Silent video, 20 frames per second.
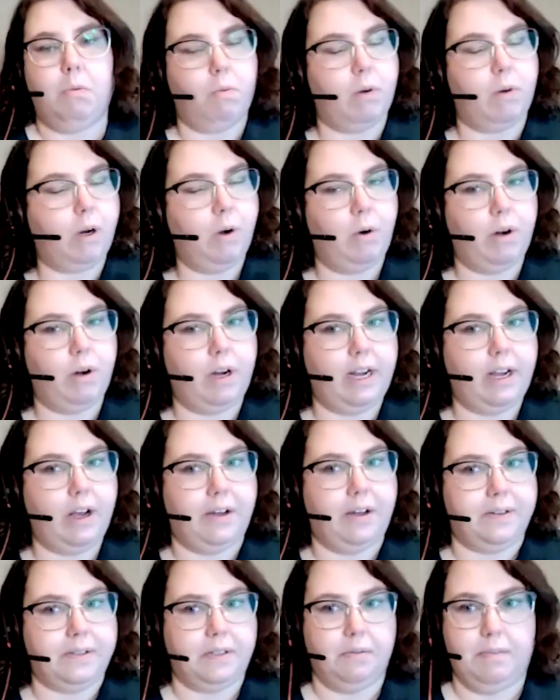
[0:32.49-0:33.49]
Recording
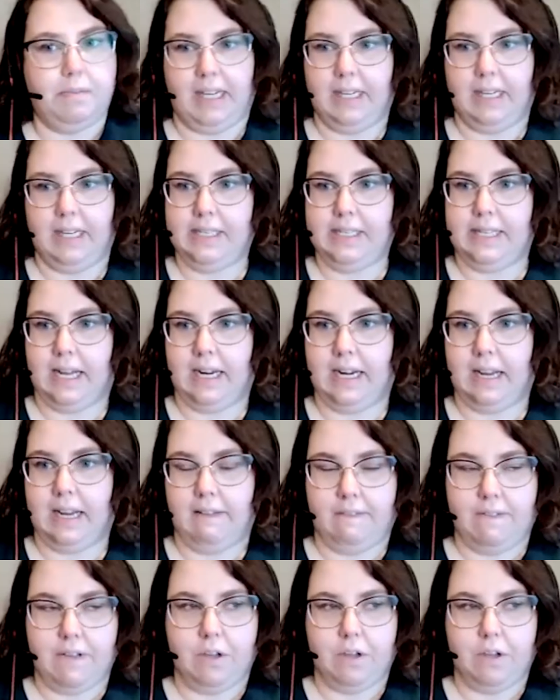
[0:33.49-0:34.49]
also means that
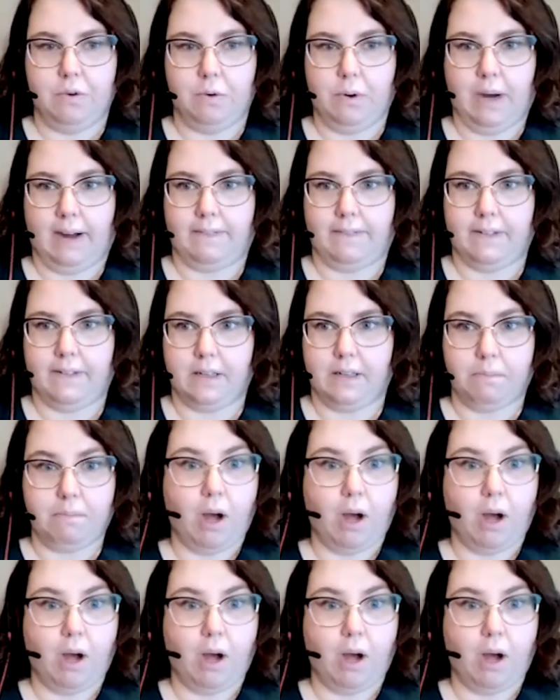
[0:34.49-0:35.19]
if you have to